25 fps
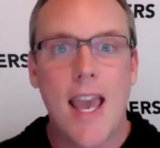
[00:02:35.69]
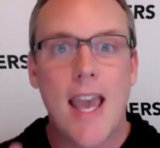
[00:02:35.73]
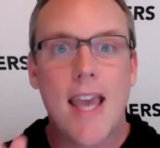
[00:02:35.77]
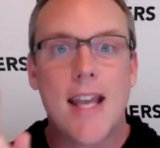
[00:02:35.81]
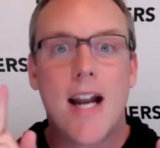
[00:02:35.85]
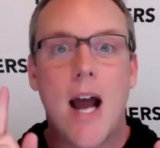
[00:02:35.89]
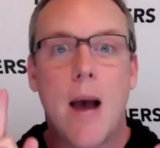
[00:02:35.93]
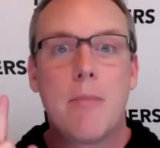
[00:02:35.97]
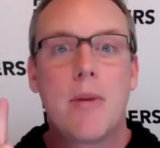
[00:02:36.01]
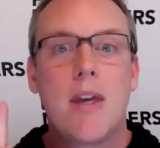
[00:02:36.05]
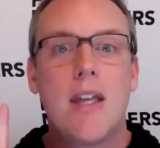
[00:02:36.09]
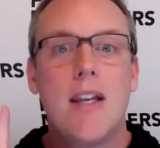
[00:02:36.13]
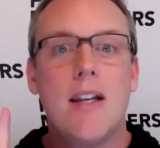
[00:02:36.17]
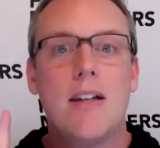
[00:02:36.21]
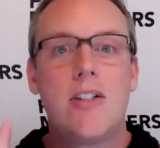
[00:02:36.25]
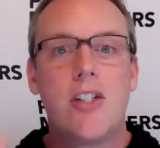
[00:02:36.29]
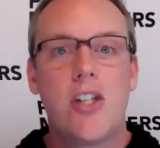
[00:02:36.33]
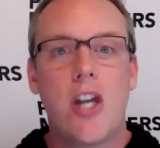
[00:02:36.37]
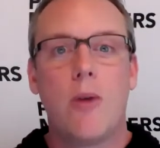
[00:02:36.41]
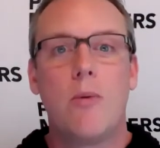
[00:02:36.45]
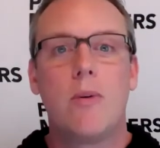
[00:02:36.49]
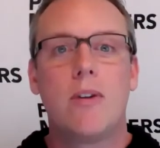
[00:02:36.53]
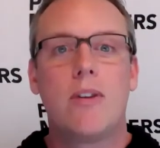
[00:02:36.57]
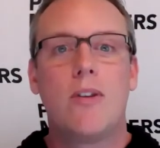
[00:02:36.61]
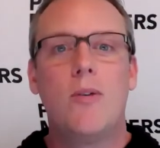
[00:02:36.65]
And I'm going to
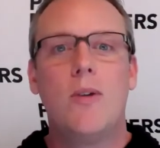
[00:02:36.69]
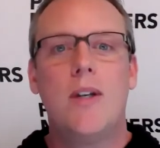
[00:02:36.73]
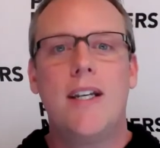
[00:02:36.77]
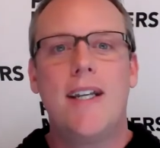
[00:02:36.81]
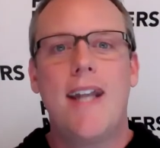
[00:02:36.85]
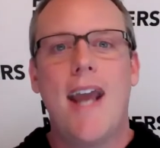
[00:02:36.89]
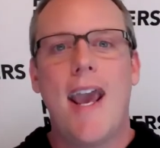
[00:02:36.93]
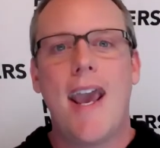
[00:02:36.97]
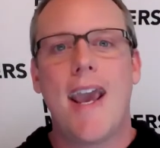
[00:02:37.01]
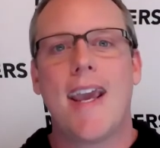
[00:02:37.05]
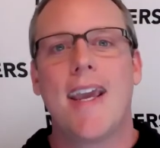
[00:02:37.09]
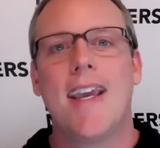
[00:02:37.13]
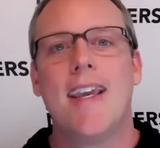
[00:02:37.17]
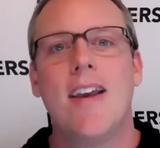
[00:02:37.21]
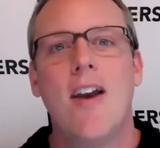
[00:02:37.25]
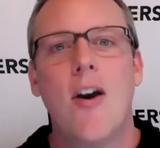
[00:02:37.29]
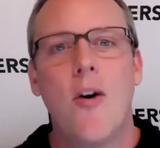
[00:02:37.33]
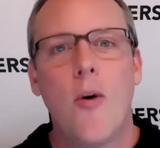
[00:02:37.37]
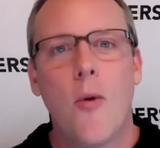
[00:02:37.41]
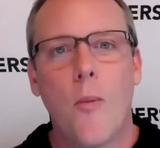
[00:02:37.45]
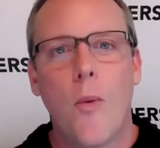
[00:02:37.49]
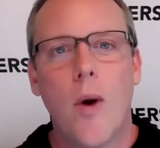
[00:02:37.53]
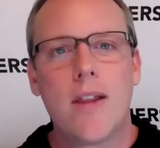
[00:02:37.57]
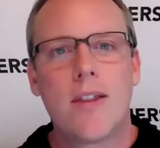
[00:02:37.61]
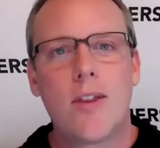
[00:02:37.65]
share with you today
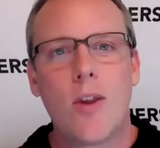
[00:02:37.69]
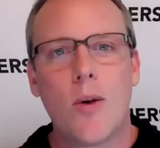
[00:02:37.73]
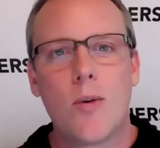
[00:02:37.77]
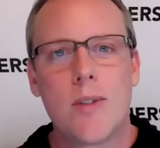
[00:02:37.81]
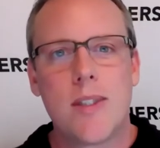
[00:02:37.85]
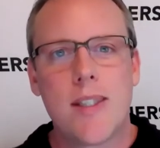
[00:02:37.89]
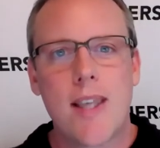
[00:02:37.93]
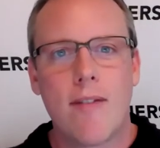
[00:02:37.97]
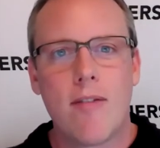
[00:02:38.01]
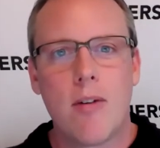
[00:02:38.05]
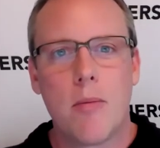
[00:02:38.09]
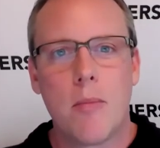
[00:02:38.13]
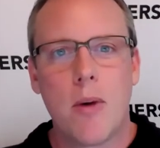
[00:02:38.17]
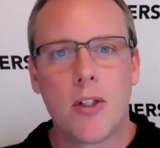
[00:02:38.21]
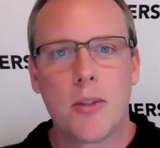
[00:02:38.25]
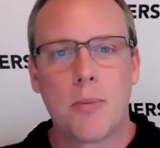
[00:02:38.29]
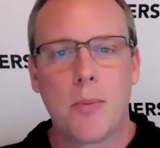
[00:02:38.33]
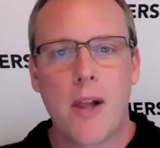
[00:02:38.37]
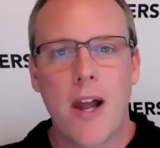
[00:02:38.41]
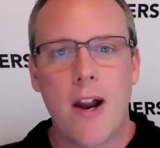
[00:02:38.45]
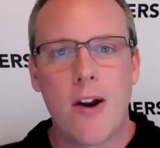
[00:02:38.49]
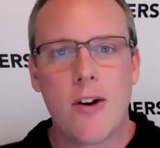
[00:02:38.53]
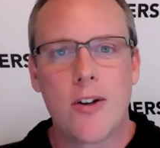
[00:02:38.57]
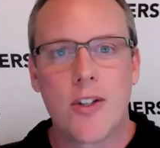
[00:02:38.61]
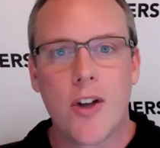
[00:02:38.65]
what those 7
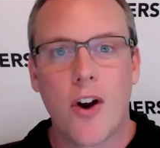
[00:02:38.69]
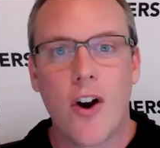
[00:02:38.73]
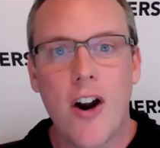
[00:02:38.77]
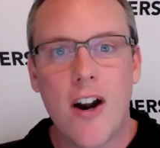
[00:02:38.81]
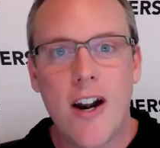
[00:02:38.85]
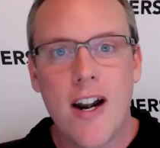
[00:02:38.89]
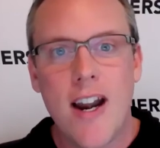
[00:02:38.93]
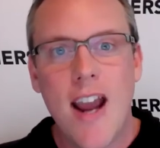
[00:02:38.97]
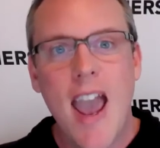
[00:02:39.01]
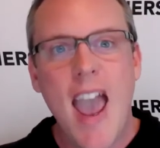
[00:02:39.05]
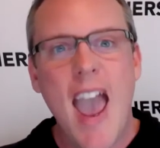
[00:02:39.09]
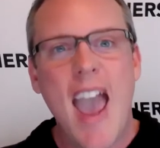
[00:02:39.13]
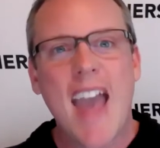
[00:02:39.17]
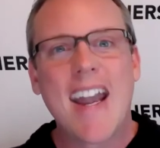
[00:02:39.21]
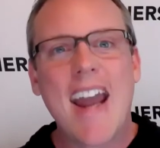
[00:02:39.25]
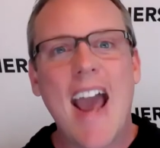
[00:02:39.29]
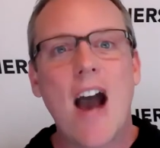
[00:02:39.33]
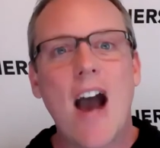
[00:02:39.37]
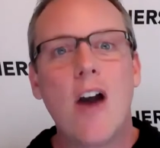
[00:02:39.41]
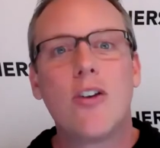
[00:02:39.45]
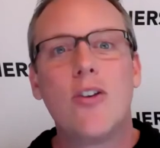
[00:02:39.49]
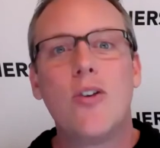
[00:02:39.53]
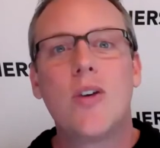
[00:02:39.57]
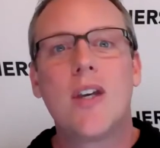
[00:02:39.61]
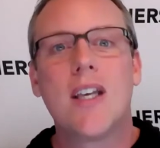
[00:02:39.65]
multipliers are and how
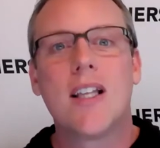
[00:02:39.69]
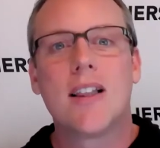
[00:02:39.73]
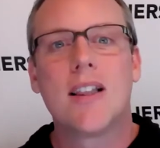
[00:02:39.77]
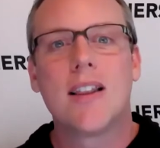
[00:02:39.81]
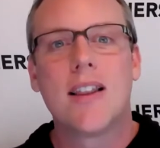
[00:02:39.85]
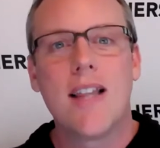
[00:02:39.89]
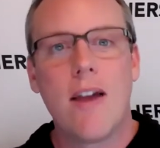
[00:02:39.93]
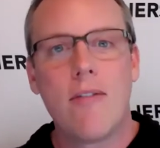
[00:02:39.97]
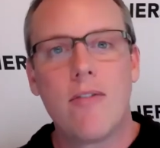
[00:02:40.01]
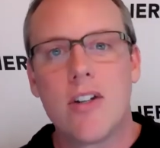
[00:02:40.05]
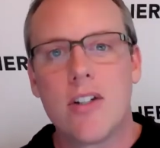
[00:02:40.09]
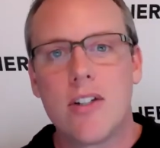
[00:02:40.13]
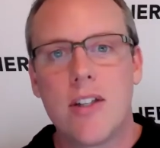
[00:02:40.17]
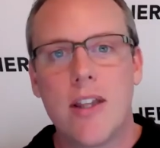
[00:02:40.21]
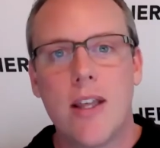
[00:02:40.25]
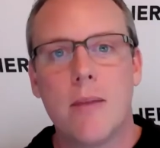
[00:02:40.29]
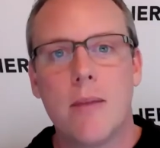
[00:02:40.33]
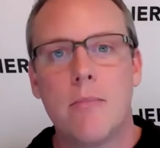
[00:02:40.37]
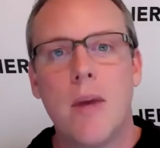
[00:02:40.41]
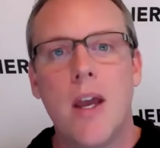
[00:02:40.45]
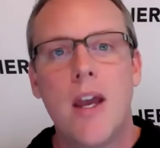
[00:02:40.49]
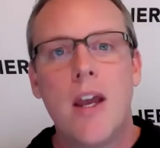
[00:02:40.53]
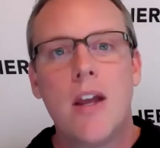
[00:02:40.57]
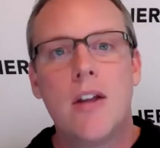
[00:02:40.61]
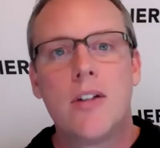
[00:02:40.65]
you can leverage
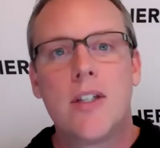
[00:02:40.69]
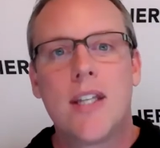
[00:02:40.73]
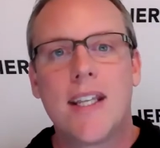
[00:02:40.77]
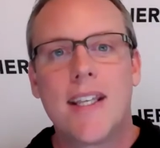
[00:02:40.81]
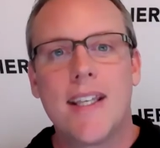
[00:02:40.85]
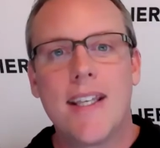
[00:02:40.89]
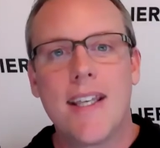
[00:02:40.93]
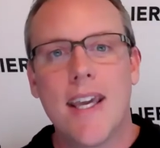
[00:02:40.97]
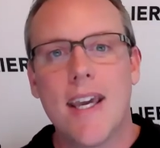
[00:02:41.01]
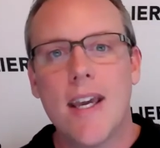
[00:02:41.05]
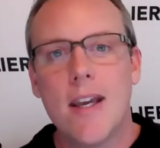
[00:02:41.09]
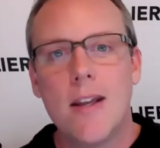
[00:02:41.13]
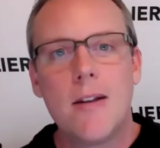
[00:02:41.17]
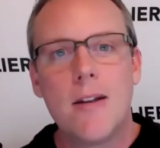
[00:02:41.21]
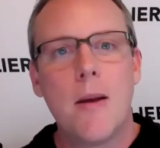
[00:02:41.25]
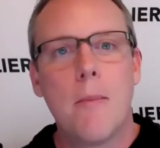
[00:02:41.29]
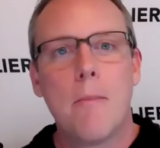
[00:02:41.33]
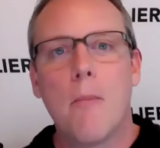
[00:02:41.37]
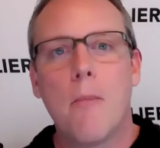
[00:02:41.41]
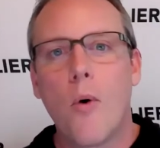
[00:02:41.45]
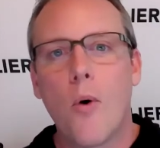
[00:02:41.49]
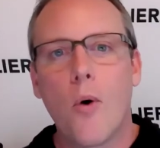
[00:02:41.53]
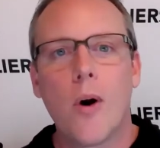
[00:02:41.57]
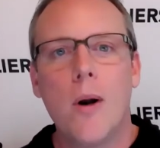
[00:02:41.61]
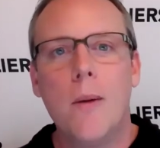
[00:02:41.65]
them to get
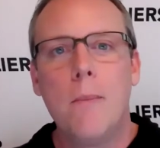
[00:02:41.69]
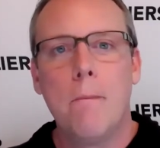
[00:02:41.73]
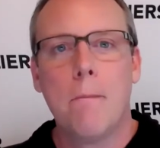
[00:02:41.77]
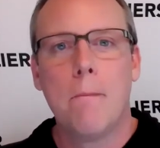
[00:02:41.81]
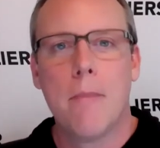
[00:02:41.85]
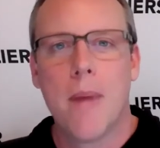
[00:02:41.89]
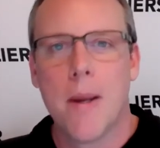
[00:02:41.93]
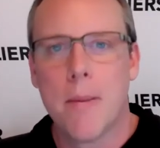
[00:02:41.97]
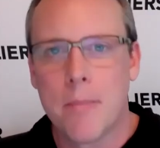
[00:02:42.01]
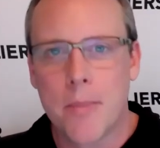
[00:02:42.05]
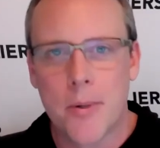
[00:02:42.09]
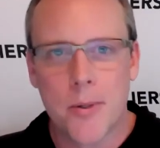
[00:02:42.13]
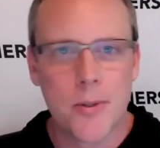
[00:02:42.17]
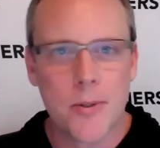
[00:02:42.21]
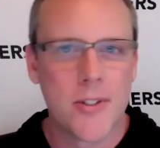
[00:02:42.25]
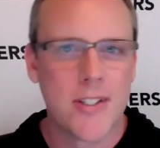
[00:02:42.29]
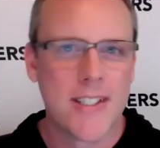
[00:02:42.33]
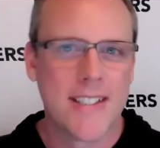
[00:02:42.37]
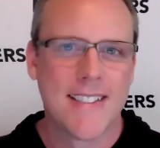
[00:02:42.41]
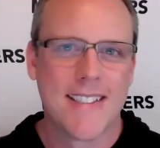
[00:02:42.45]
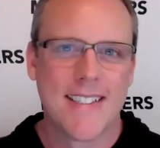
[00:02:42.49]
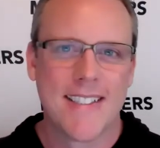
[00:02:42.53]
more members.